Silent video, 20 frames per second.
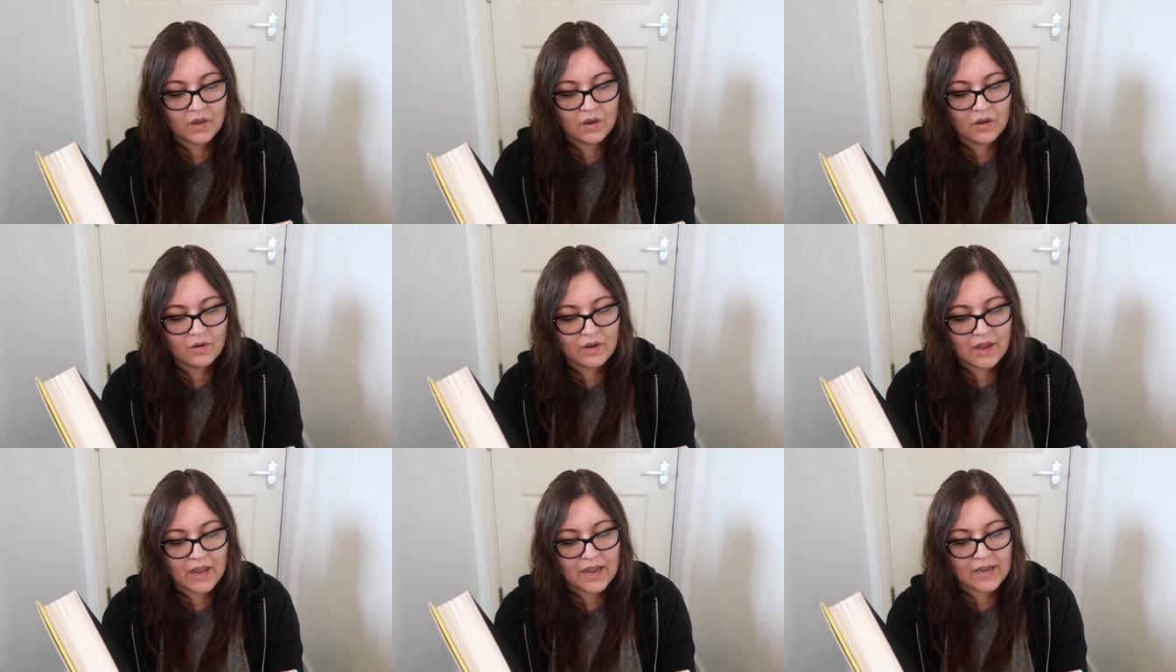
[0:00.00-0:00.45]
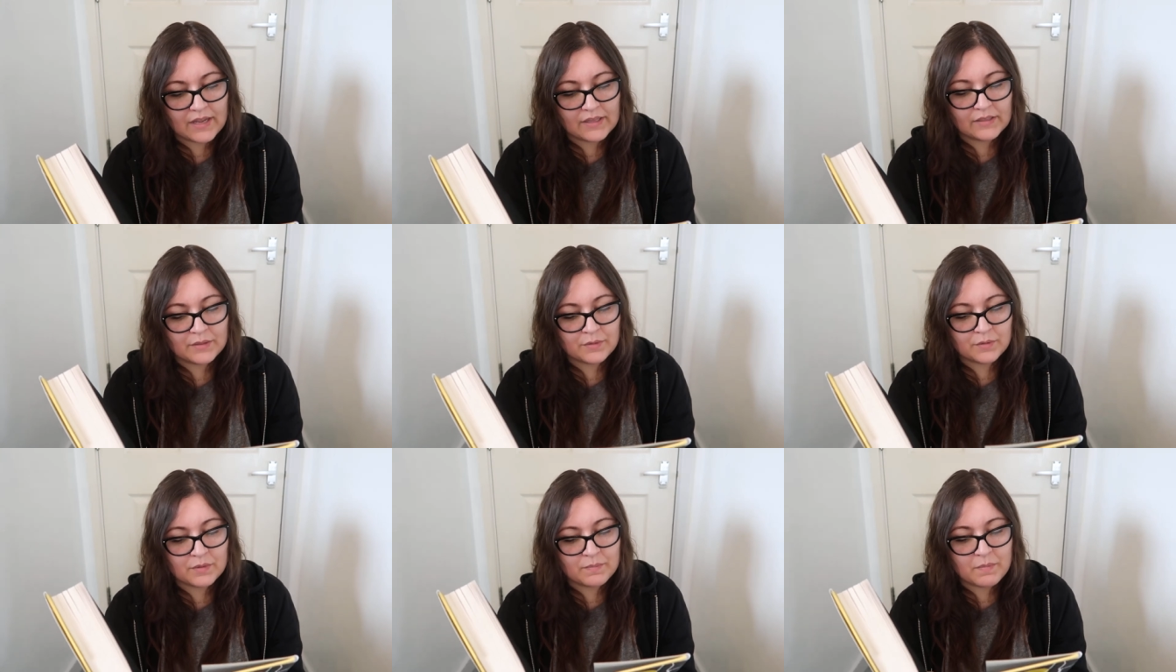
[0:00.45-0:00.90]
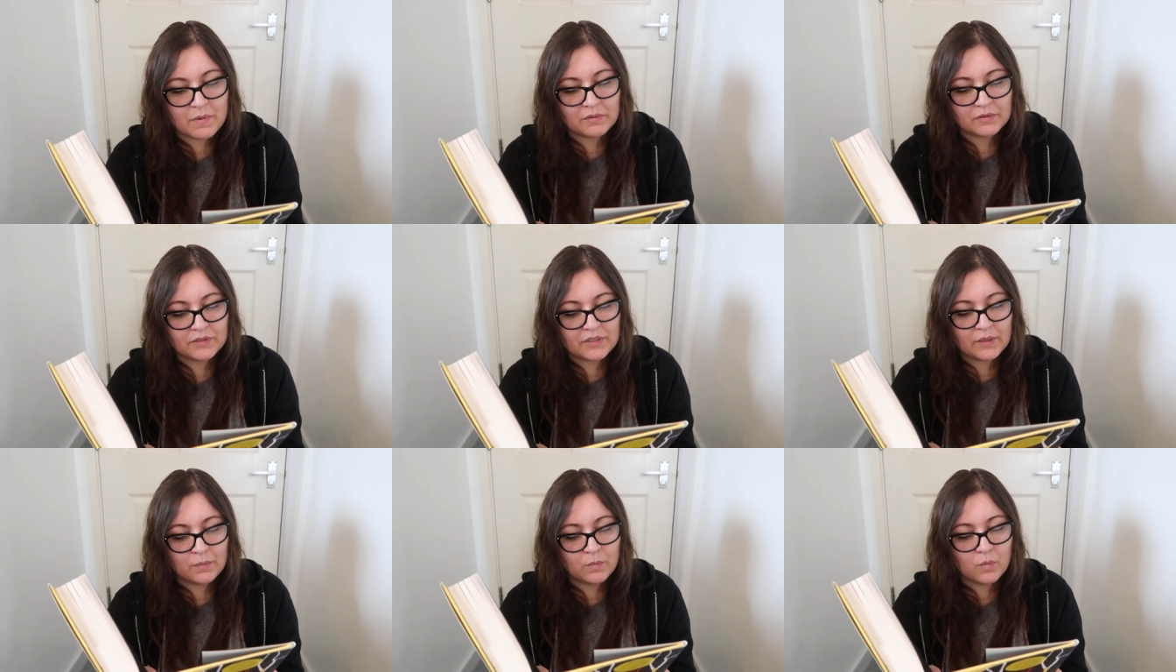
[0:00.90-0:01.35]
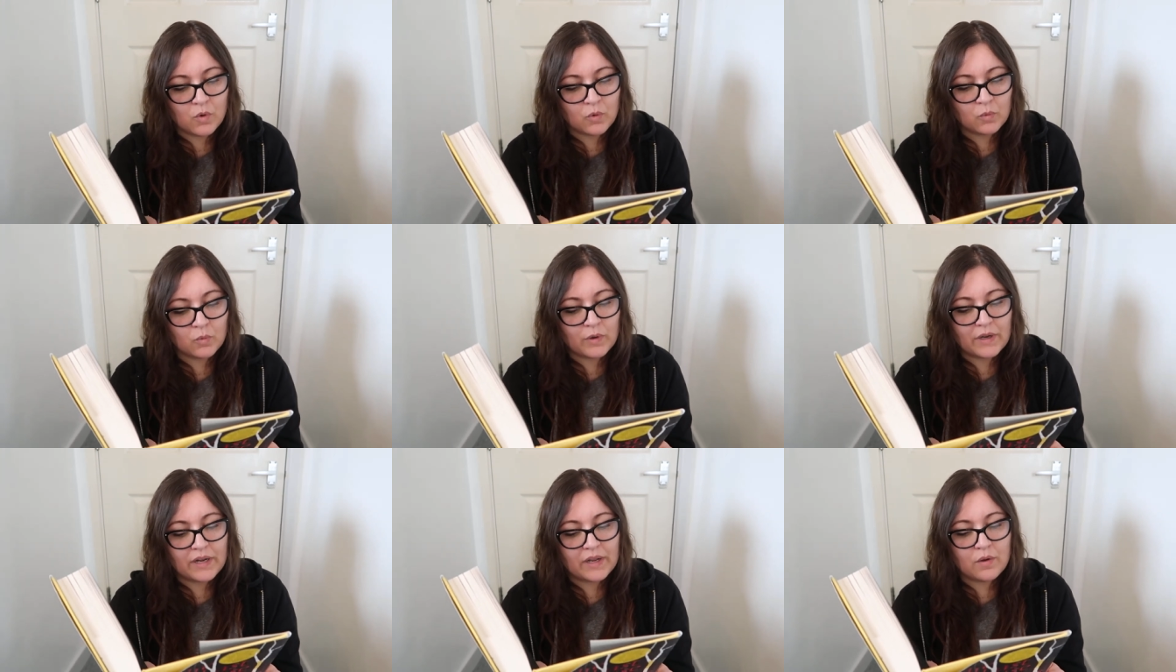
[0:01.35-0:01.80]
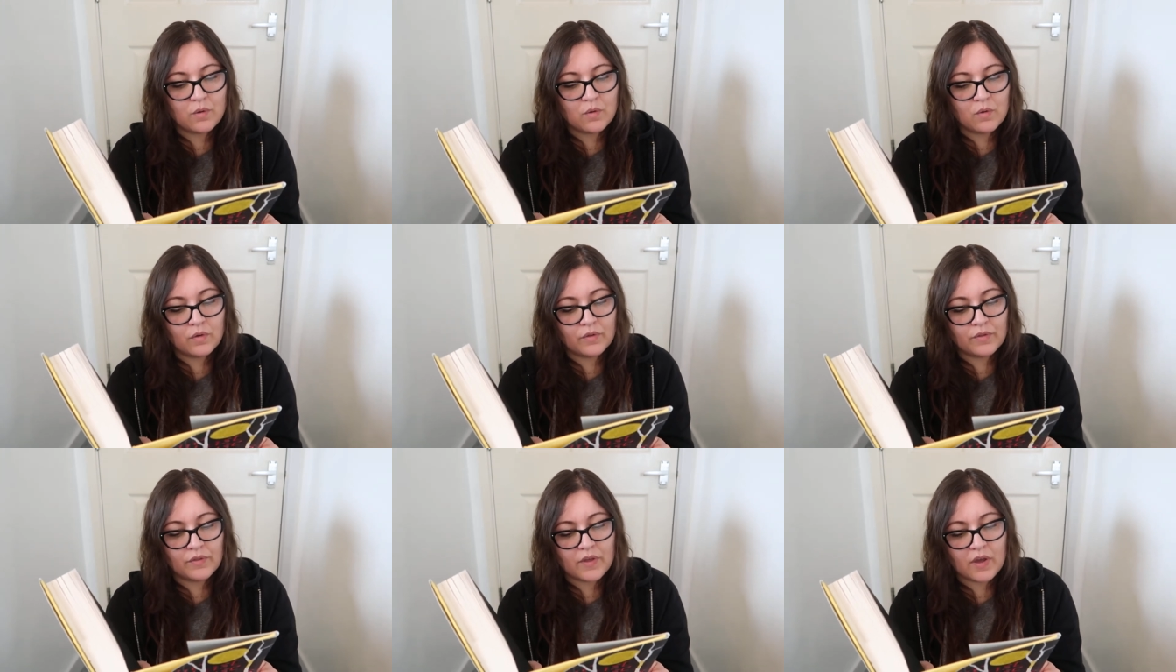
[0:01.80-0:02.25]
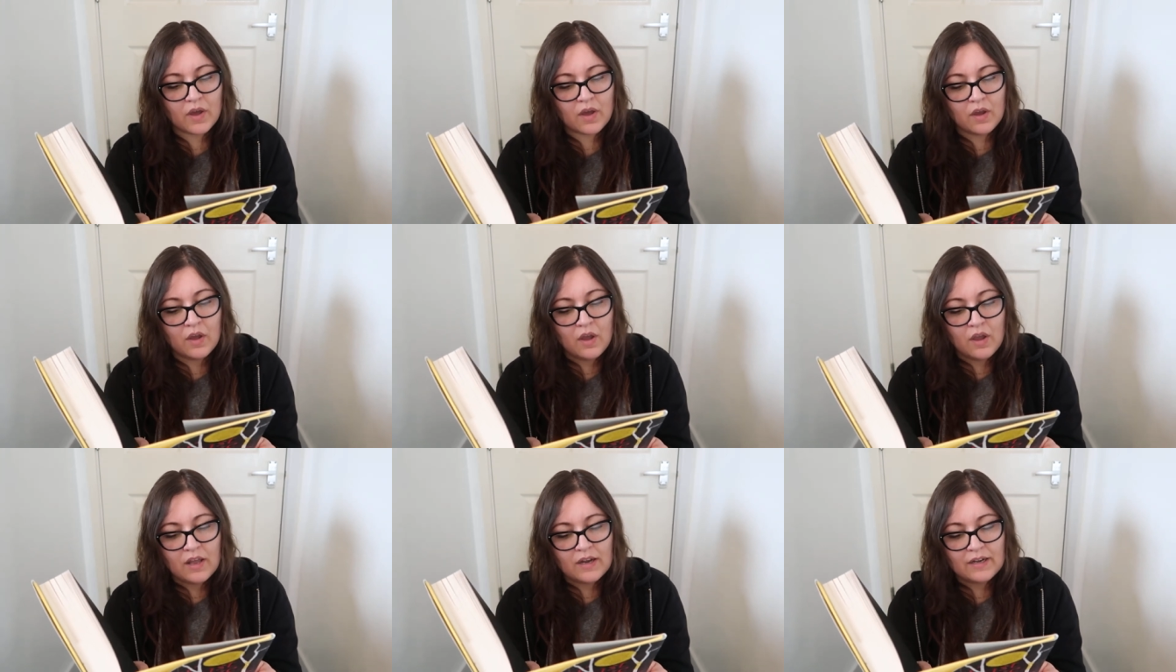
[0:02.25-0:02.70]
Okay, and this is a multi-award winning author,